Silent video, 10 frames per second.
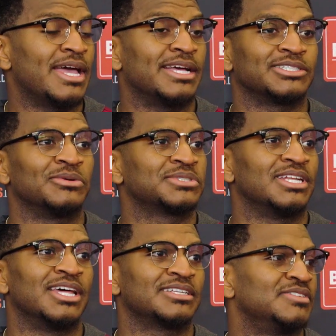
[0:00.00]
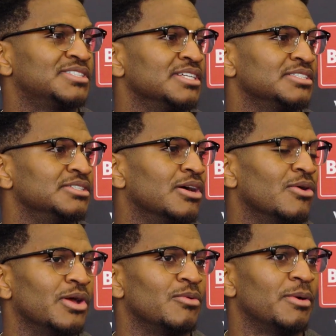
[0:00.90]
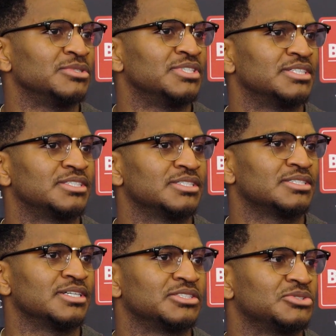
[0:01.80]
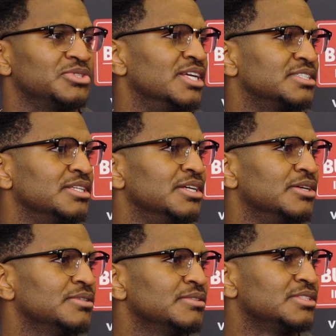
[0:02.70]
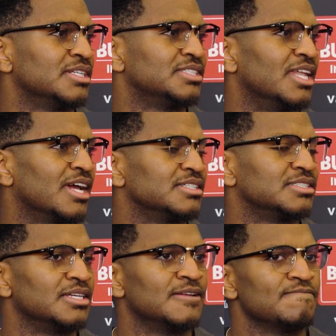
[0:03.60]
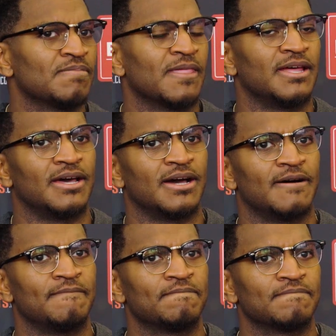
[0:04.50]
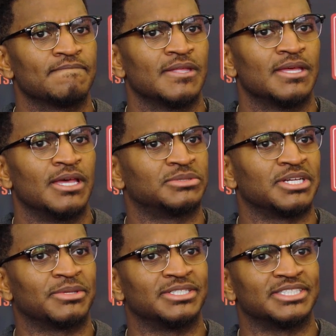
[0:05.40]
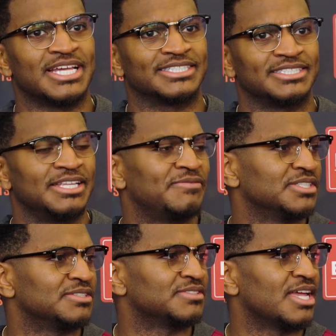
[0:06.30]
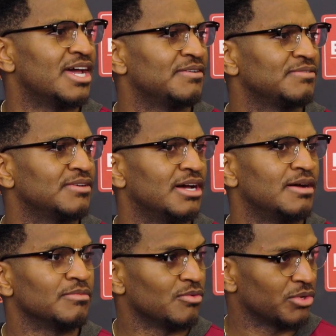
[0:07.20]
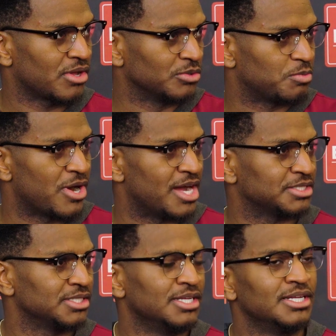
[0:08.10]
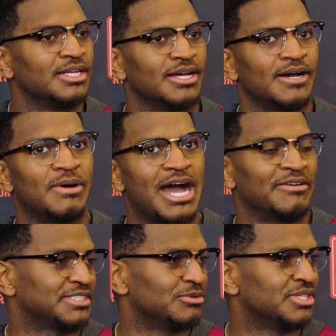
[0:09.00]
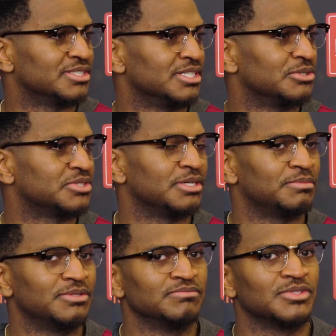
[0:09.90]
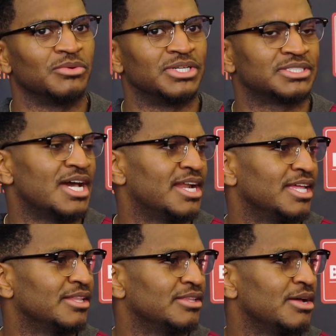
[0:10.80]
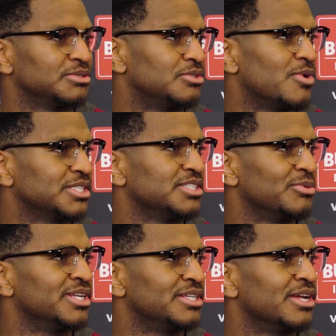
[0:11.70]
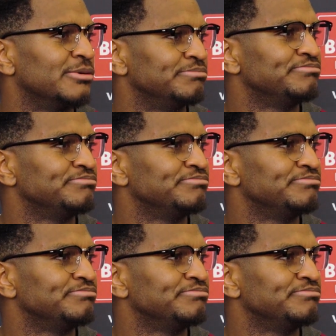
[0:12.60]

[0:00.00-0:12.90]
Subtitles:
Yeah, so it was a collective decision. You know, it represents such a tradition here, such a legacy. And it was something just as a defensive staff with Coach Pryor, obviously with his leadership, we decided that that was the direction that we needed to go.